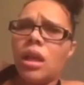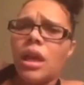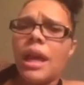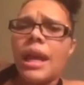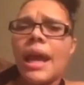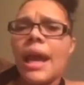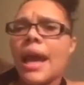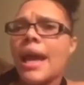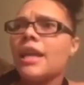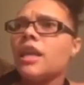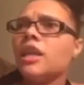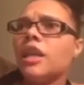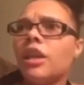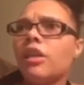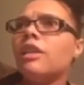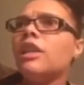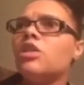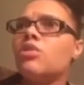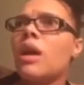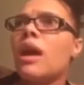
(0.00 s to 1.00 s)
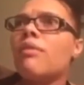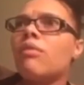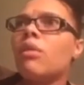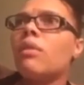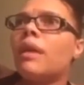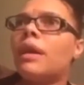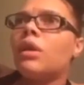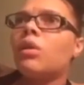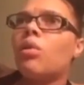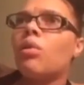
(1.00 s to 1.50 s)
And I had to literally drive her
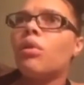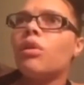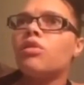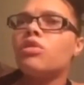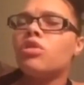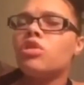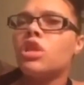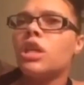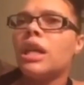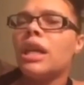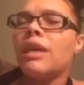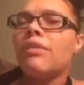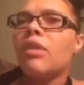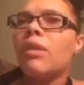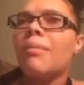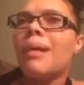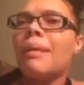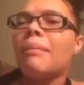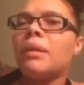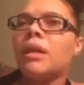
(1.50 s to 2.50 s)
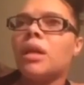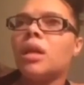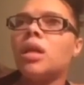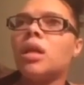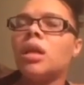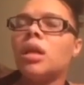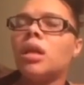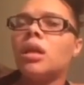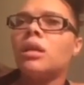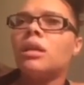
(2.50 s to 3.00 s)
around the corner so she could give her mama a
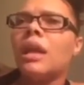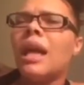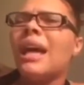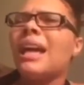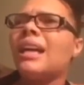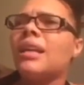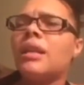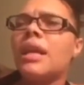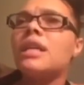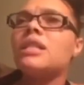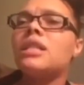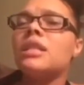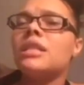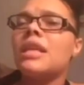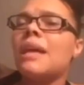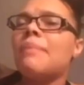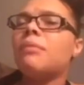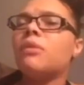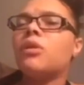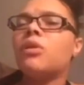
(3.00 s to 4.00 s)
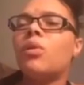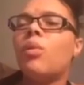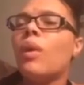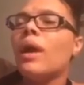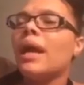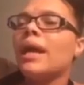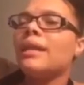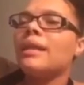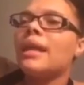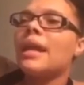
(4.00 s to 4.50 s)
hug. Like, that's the type of
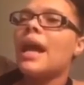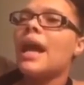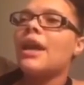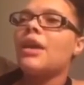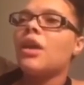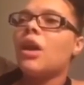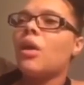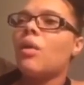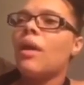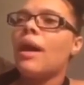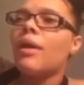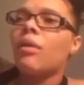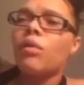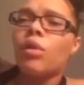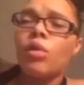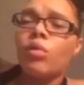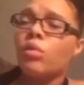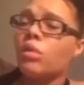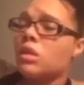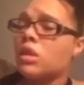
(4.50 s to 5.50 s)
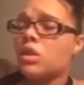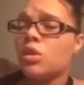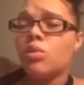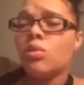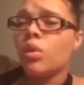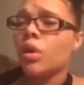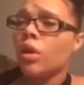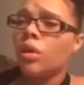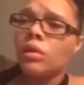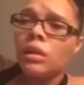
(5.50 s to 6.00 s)
queen that I know. I don't know who this
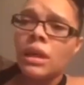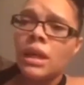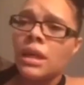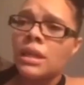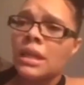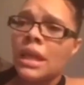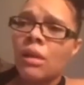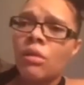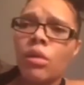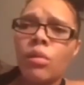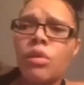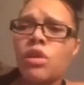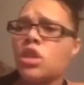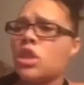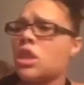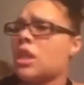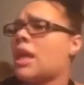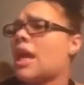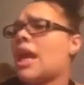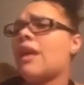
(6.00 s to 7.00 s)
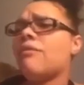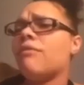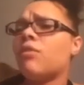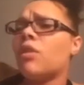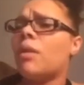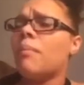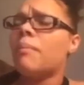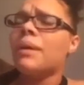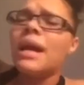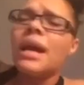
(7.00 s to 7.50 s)
new girl is. I don't know where she came
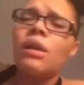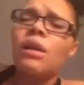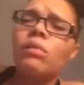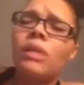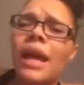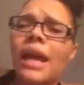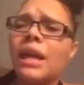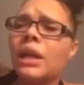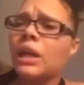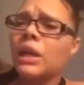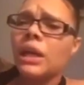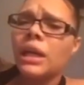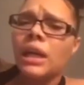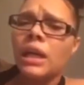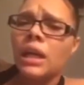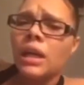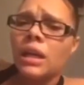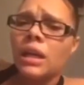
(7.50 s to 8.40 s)
from, but I don't like her.